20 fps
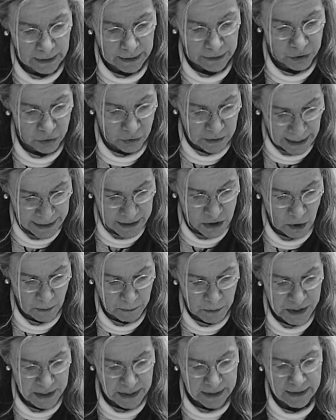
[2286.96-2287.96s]
Unites
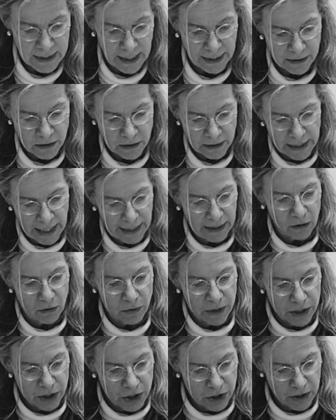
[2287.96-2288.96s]
opposites, and
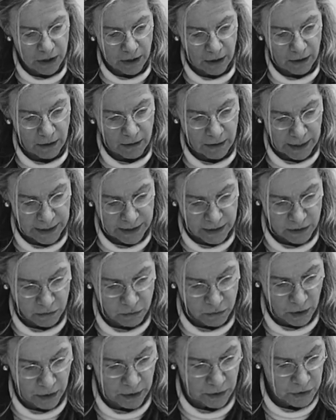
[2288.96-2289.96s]
language as the
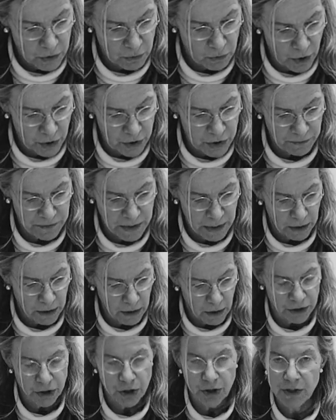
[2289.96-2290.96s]
words of the
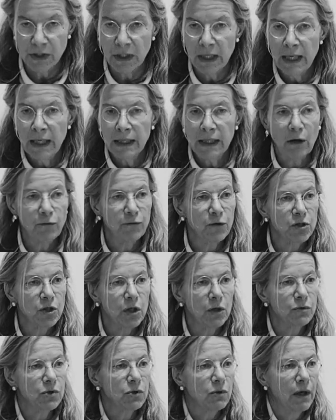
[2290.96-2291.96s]
unconscious. Now, for
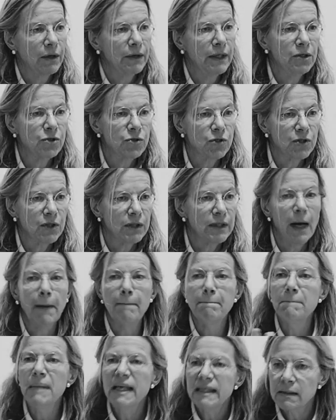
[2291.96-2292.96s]
those who are interested, a
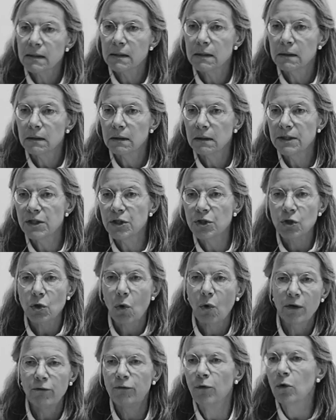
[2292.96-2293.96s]
myth is a
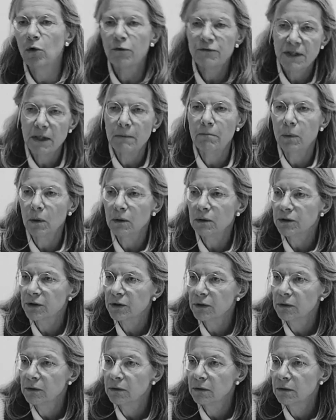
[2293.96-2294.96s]
story full of
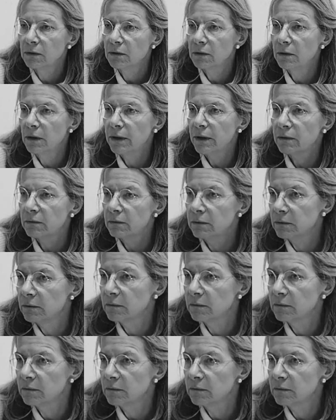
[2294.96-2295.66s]
symbols, you know.